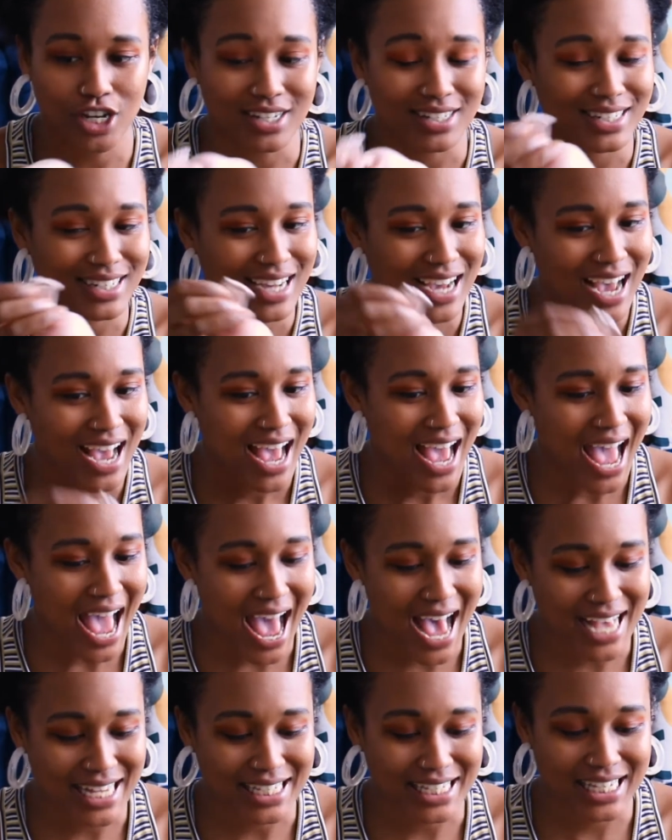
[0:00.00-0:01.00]
just
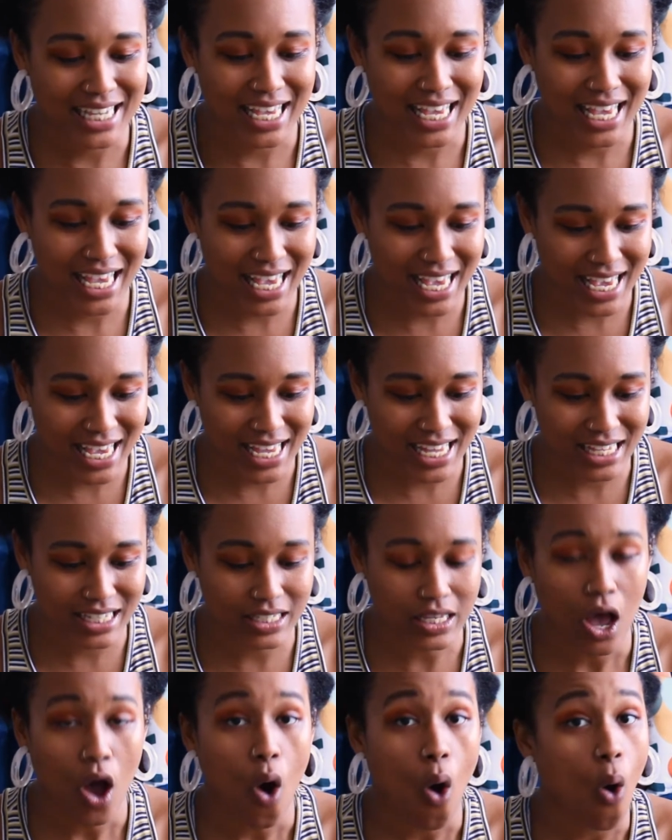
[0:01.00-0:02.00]
as
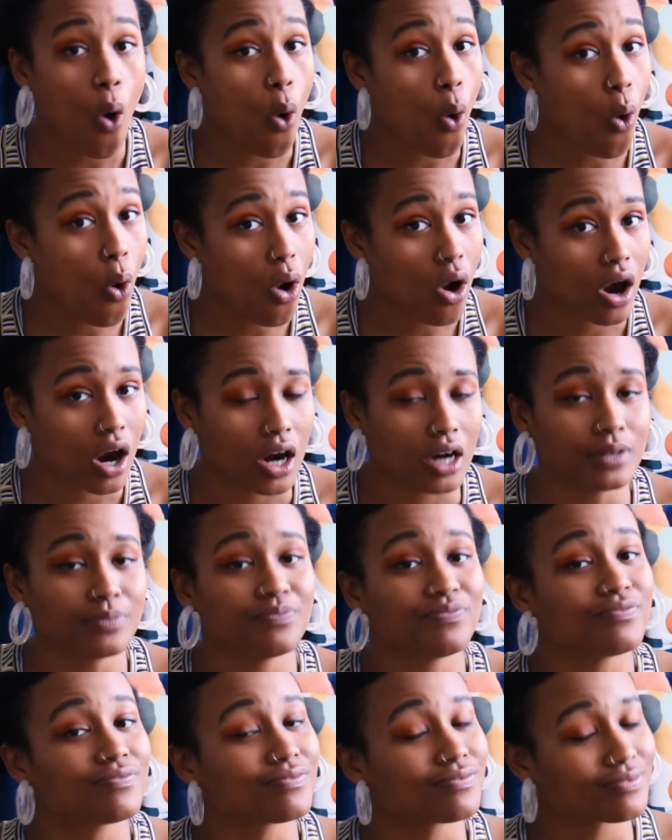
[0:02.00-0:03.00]
is.
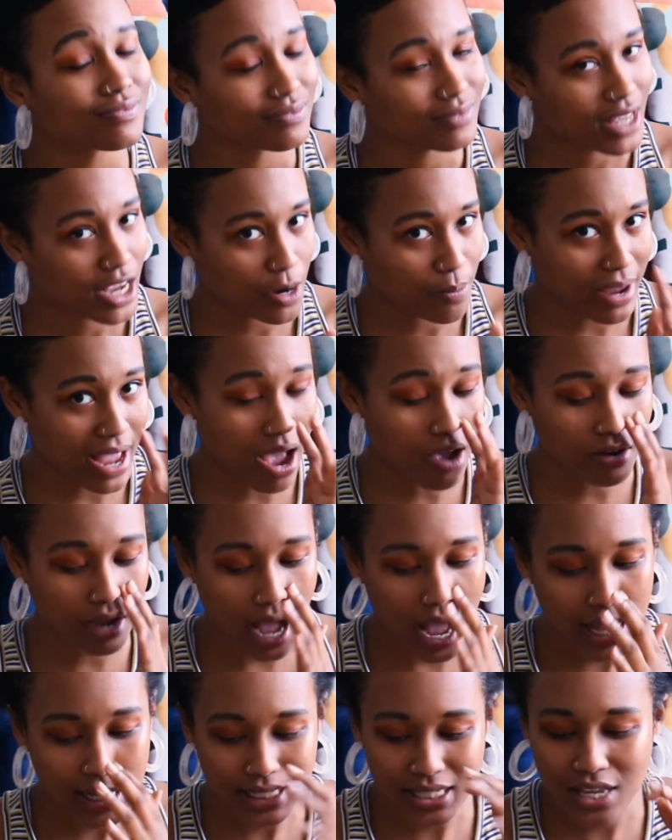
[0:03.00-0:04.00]
Or, hear me
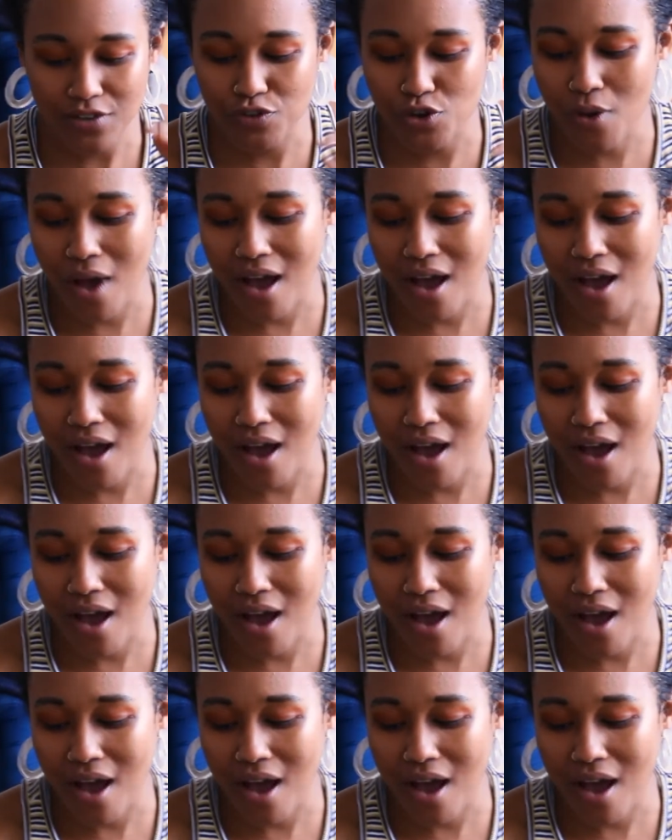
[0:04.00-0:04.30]
out guys,